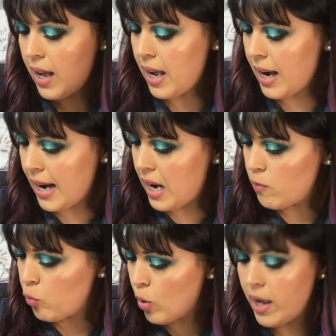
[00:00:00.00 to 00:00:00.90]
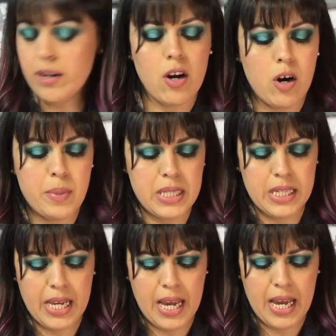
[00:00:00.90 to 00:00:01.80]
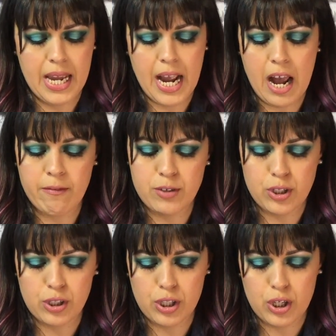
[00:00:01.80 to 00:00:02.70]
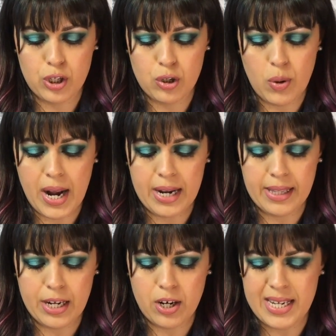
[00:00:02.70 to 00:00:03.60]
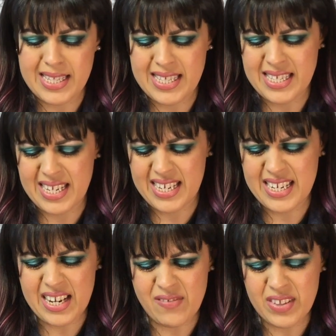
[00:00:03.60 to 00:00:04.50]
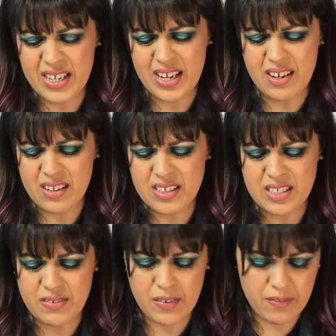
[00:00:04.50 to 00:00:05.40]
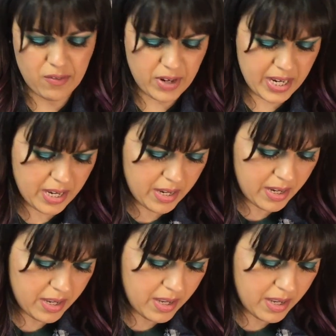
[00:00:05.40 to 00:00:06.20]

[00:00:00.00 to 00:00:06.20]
I have one Urban Decay Afterglow highlighter in Sin. I feel like I got this for free